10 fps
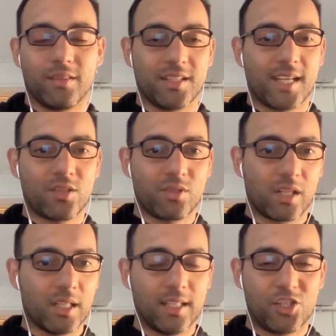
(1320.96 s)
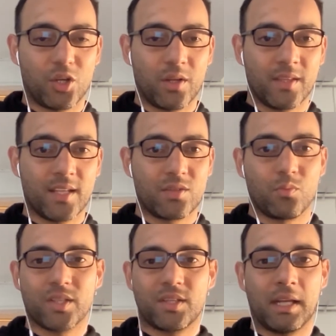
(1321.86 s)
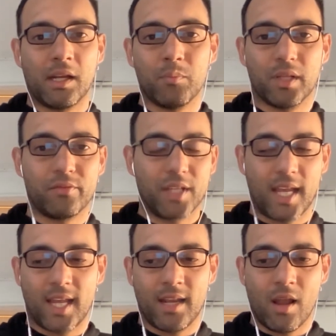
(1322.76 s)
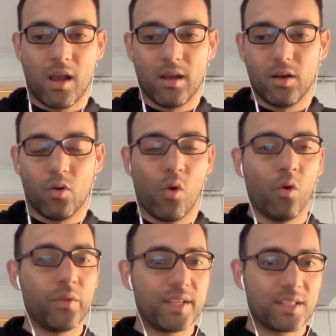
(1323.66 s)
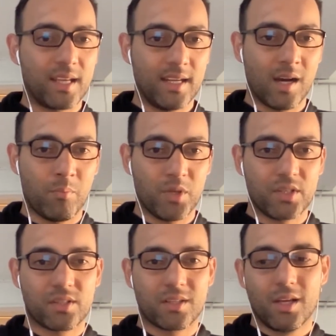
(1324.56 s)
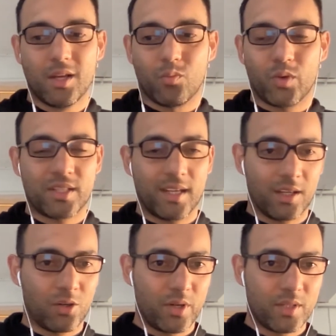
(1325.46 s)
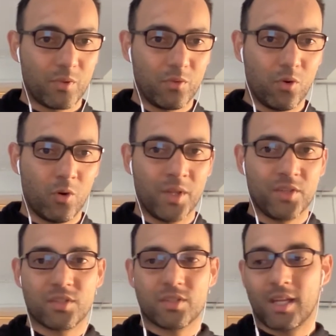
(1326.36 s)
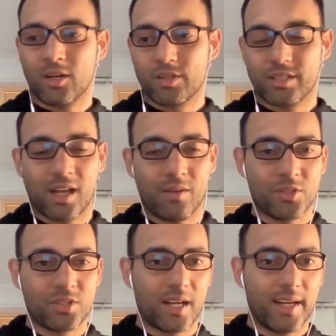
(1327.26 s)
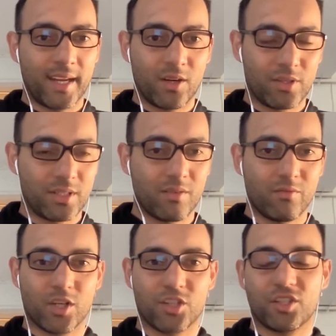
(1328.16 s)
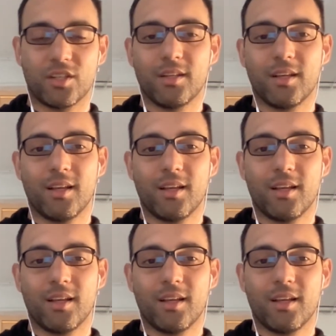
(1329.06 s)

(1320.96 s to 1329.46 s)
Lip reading: data is clearly showing this. We're seeing an uplift in all these key numbers. We're seeing increased performance, increased time on site, increased conversion.